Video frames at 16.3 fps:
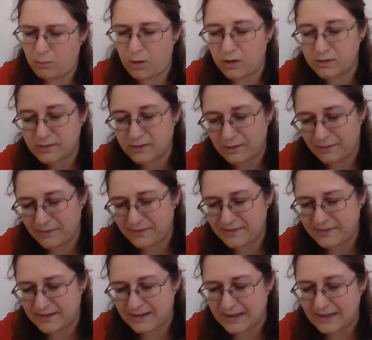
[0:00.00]
"What
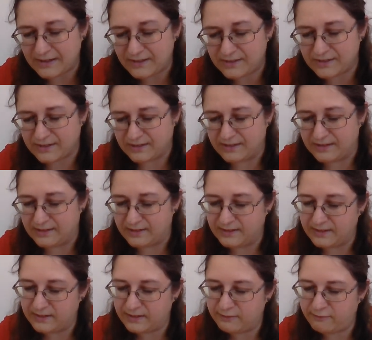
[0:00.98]
consolation,"
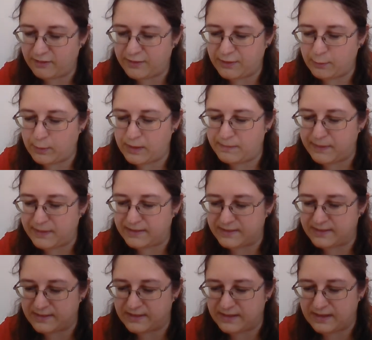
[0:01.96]
cried the weeping
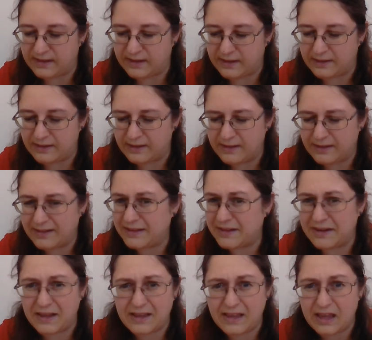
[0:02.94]
Cecilia,
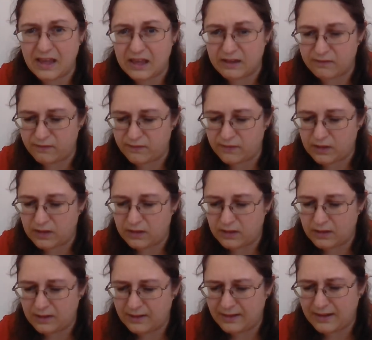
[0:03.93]
"can I give?
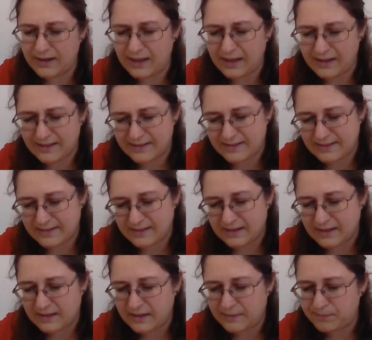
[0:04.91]
Alas,
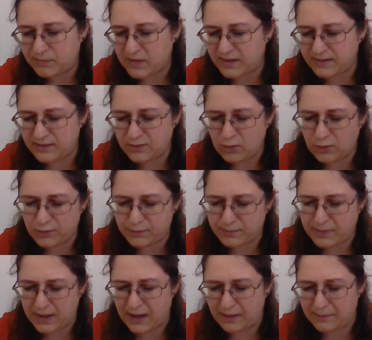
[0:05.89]
it is not
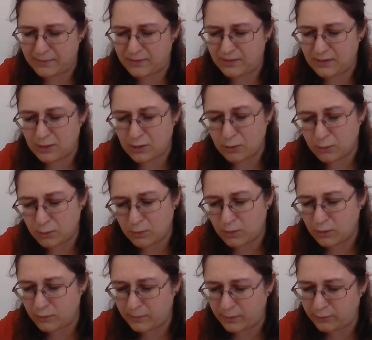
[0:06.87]
perhaps you
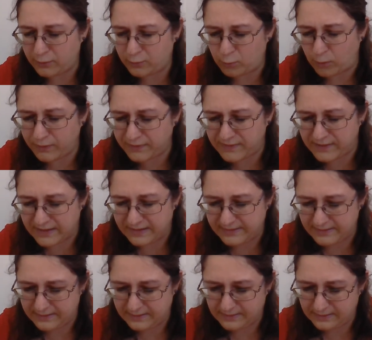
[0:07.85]
who most want it."